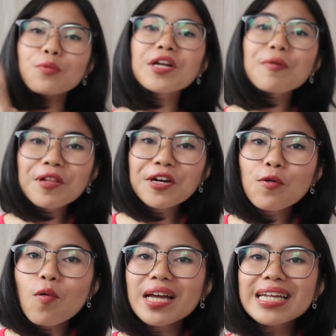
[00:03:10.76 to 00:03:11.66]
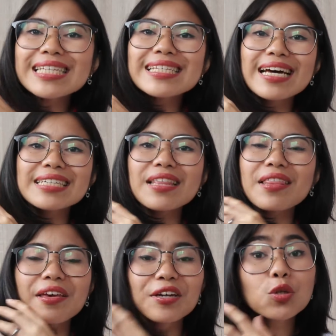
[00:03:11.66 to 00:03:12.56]
Ready Player One is set in
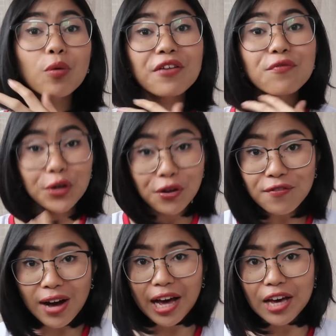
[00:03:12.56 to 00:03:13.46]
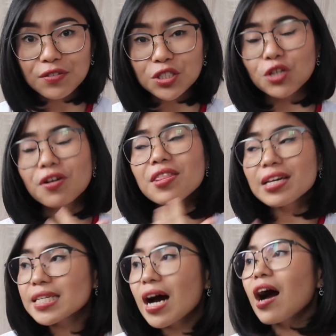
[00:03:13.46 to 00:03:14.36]
the year 2045, and during
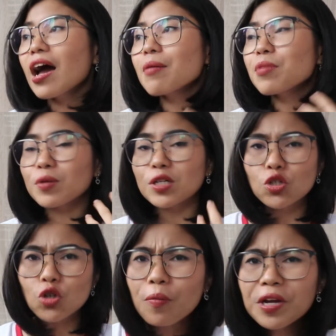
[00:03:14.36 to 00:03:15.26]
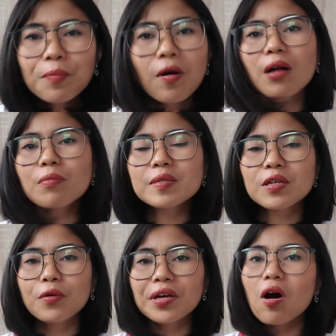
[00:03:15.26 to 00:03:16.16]
that time there were so many problems
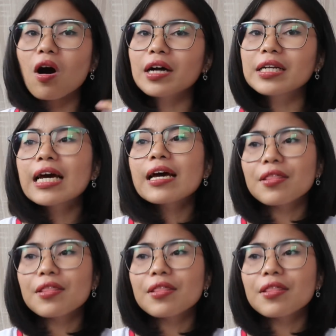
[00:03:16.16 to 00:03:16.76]
going on